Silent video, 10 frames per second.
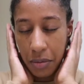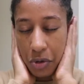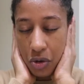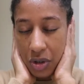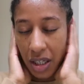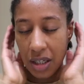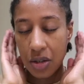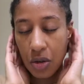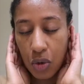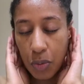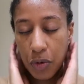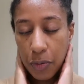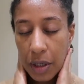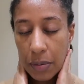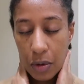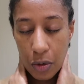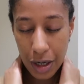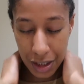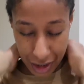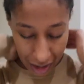I'm sure there is a group of people who
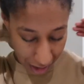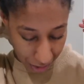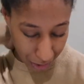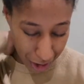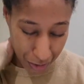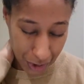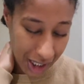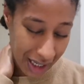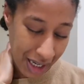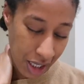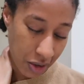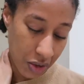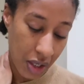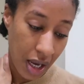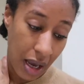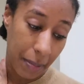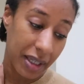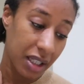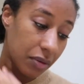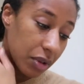actually thought it was hilarious,
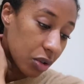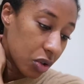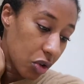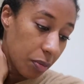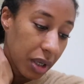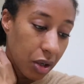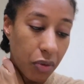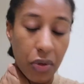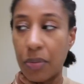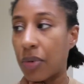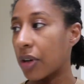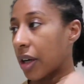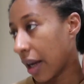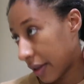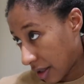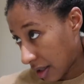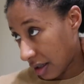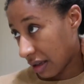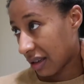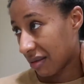but given the topic of the book, I
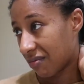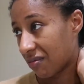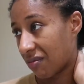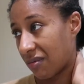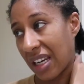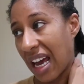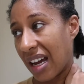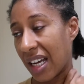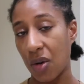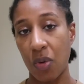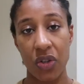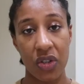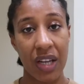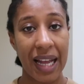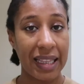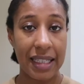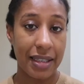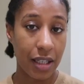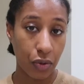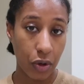think it wasn't, at
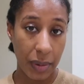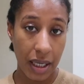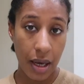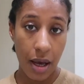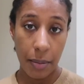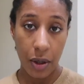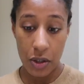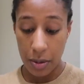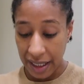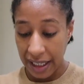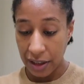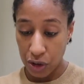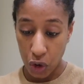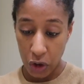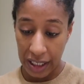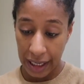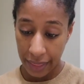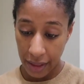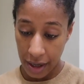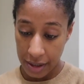least not for me, because I'm a killjoy
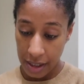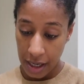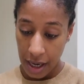like that.